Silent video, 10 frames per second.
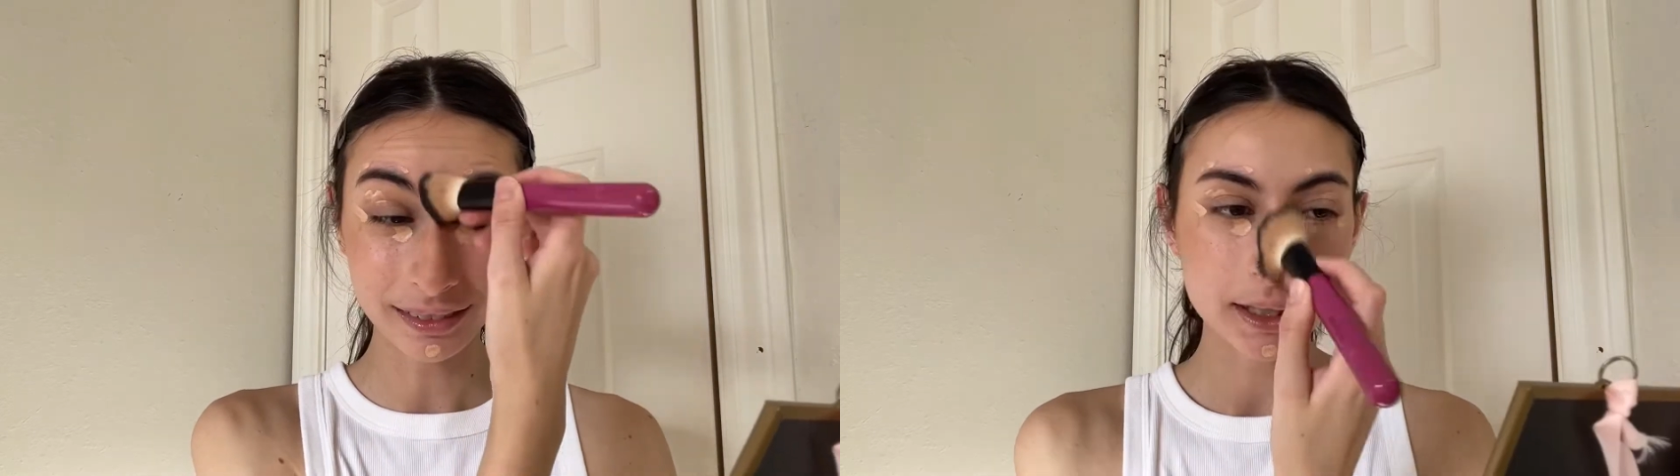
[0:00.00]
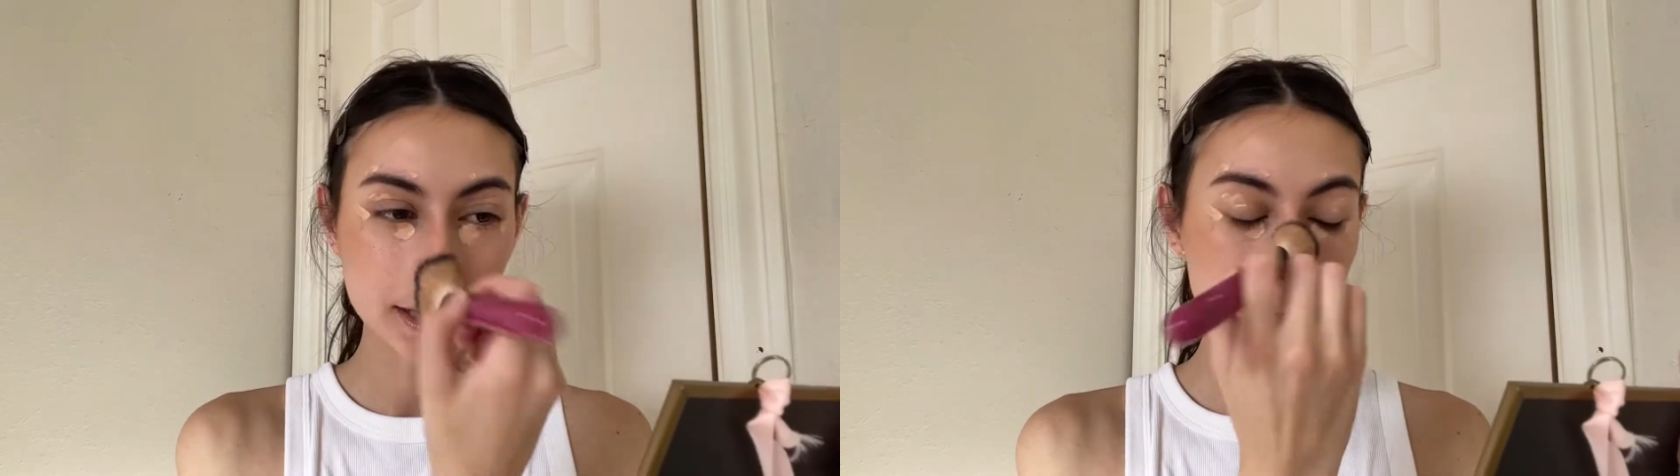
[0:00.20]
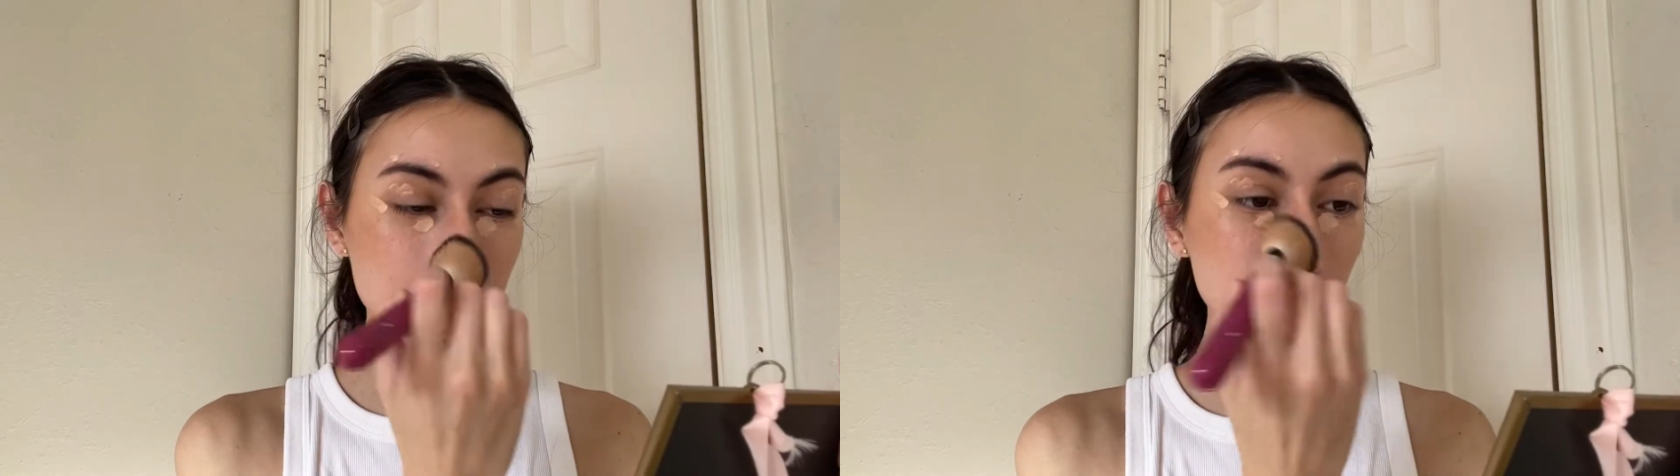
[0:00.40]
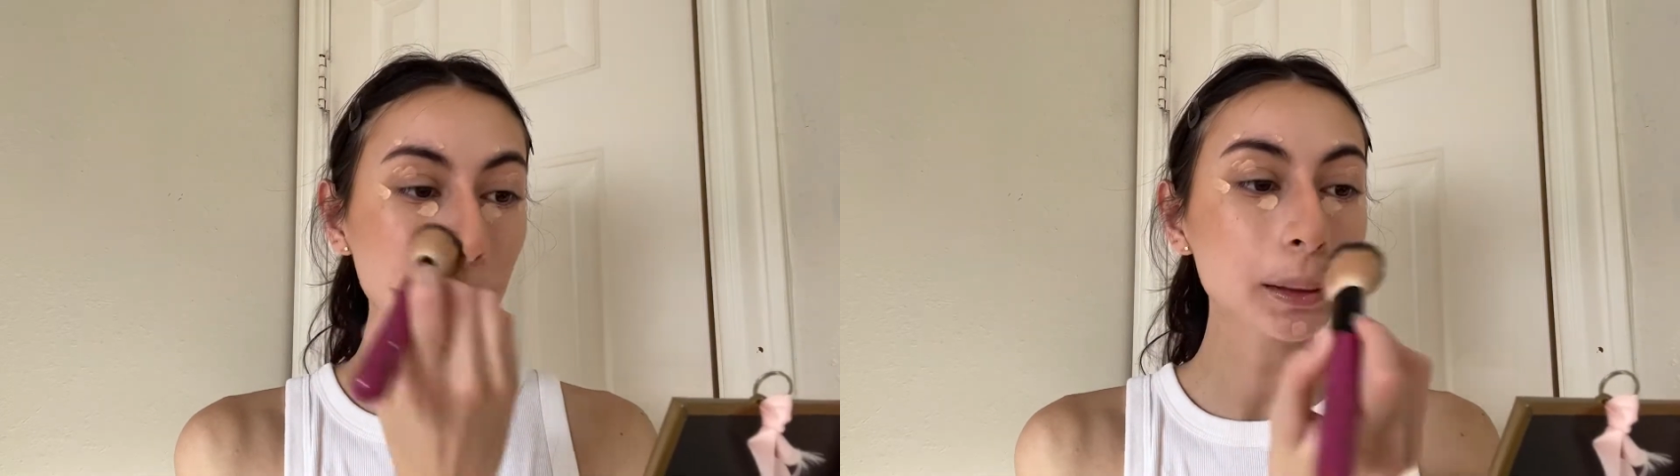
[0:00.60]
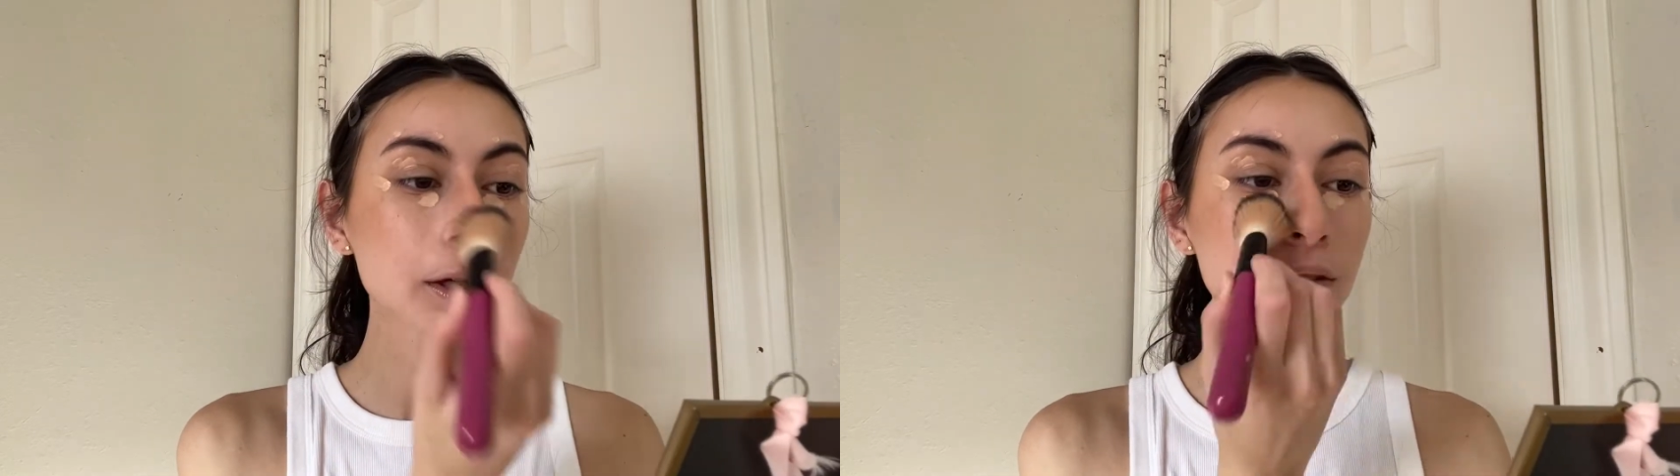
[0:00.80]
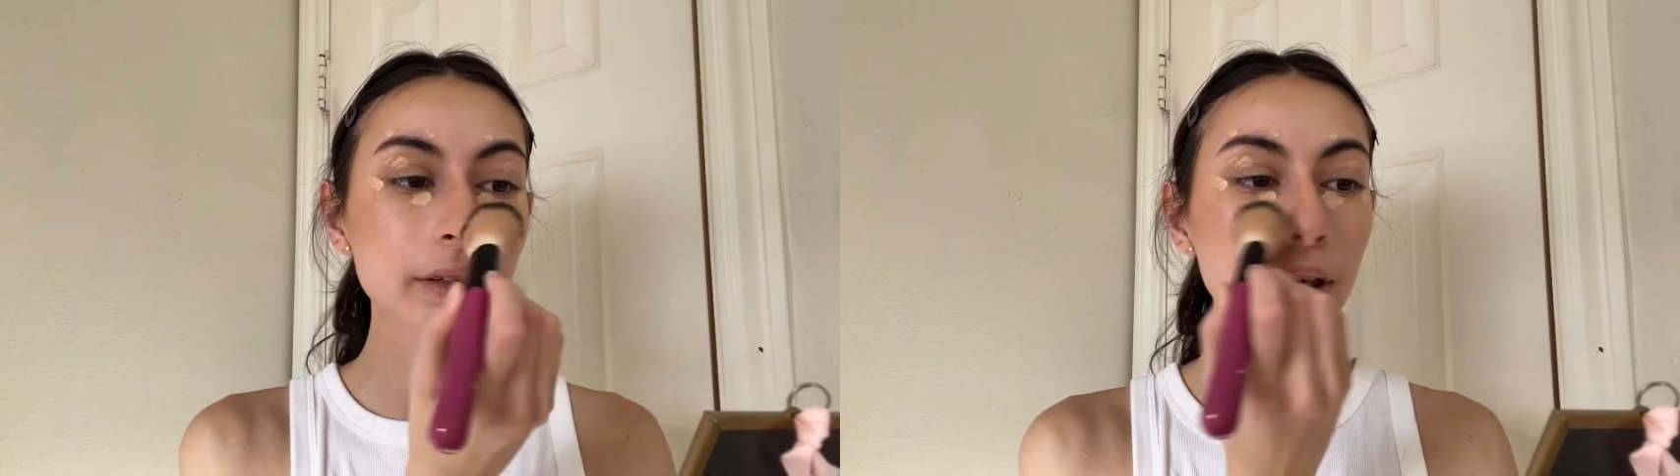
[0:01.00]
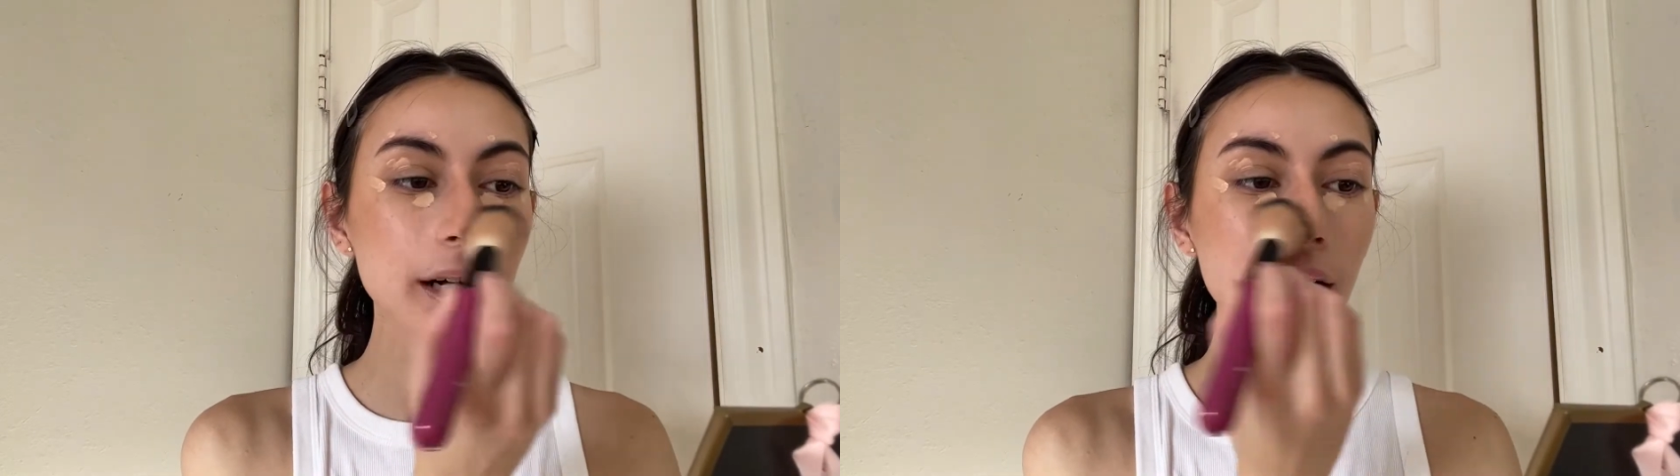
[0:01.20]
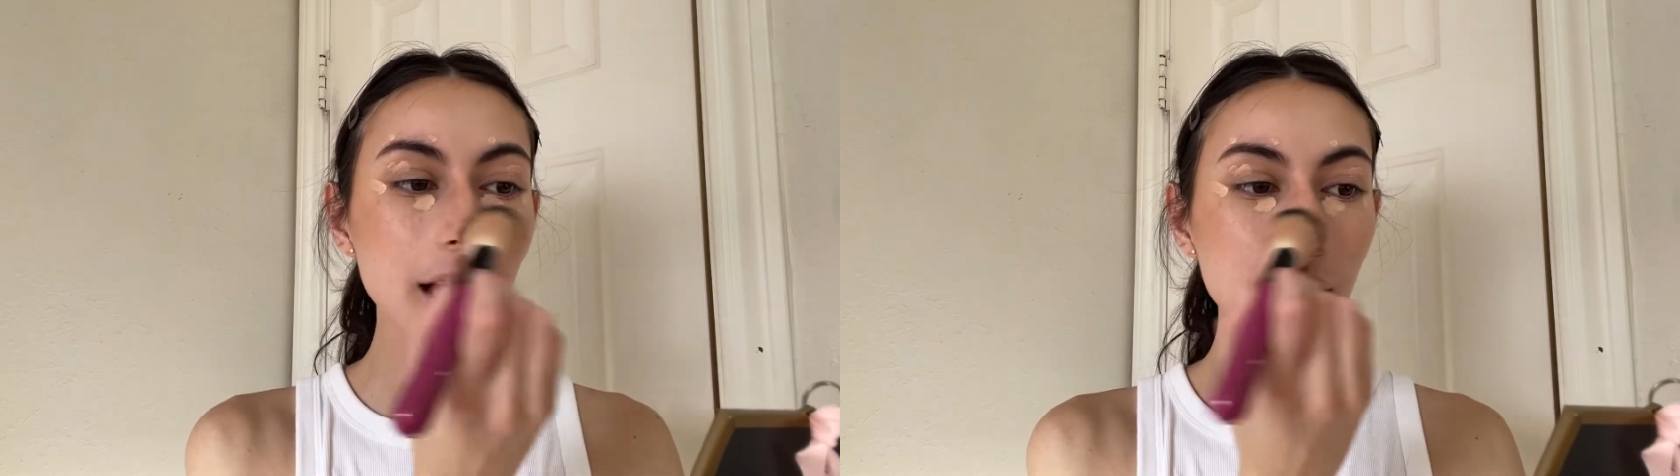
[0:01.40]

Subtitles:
Just all over,